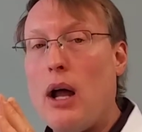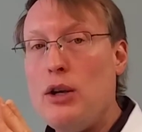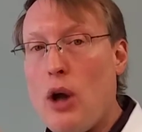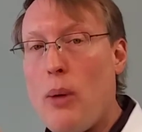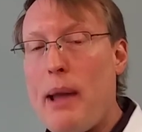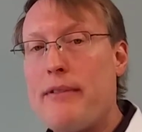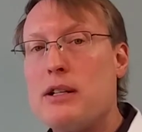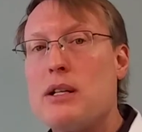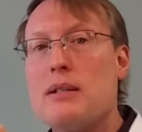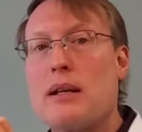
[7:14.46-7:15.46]
No
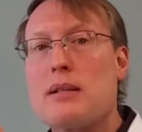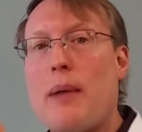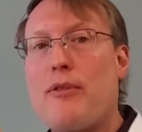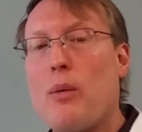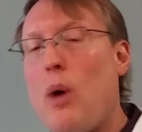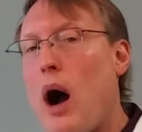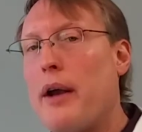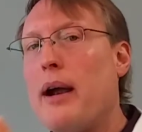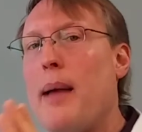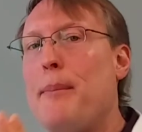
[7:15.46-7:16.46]
beverages except for
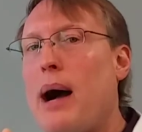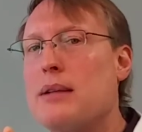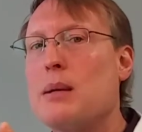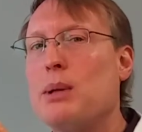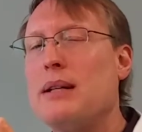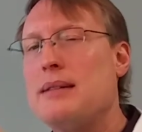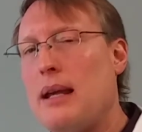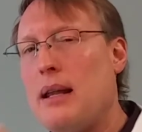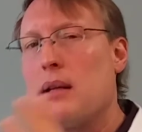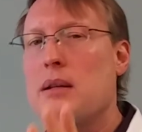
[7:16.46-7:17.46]
water and possibly
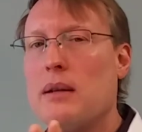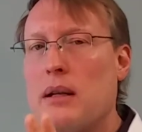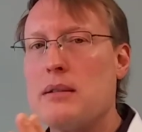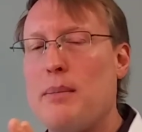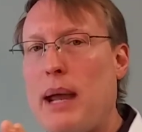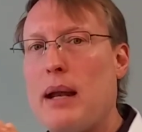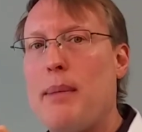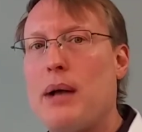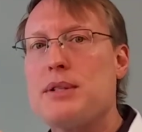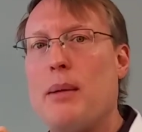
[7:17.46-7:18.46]
tea. There's a little debate
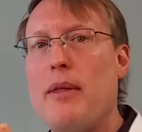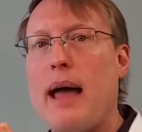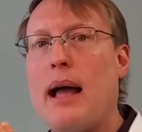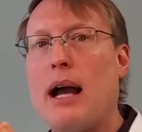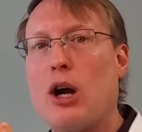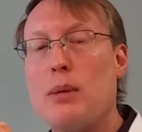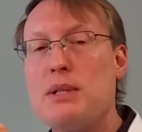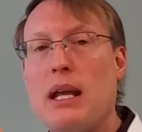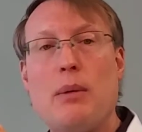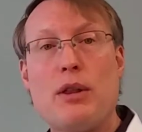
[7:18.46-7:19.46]
about some of that. Herb
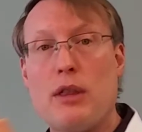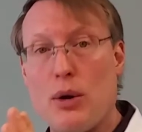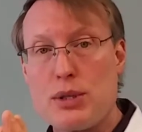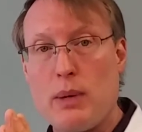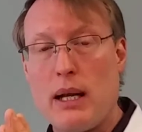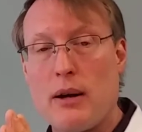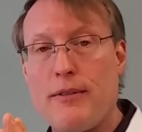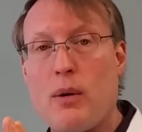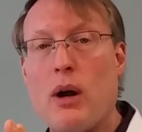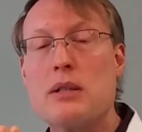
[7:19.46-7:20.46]
tea with no sweetener, of
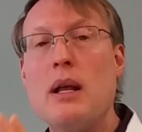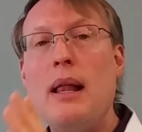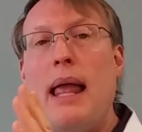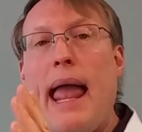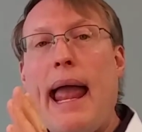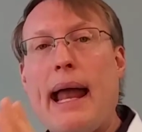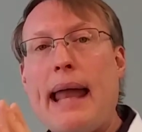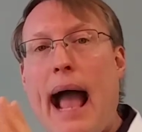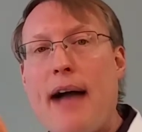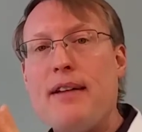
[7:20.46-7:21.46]
course. And
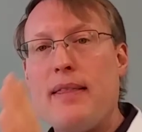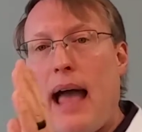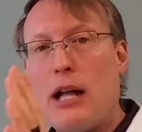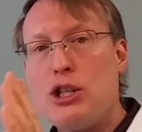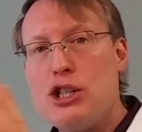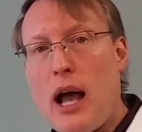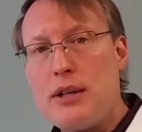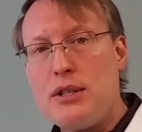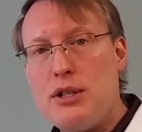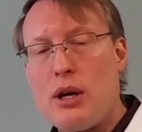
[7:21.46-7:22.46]
having that
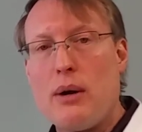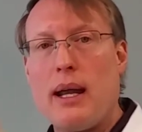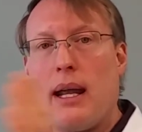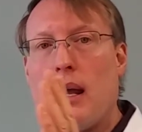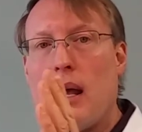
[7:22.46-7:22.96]
just during,